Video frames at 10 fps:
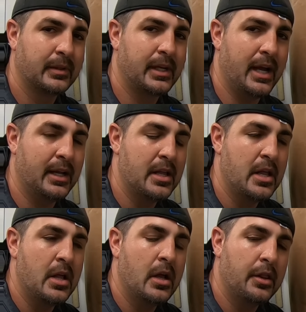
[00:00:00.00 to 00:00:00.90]
Okay?
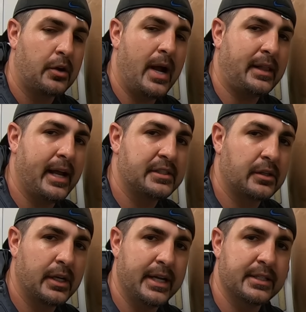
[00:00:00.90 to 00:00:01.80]
Correct
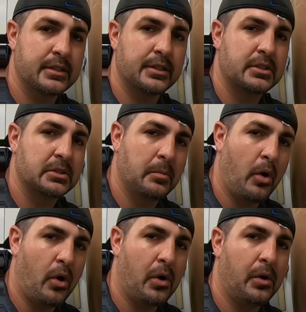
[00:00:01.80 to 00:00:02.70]
answer is
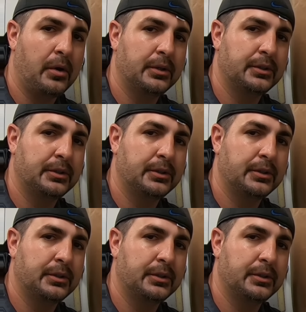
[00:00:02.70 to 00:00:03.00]
small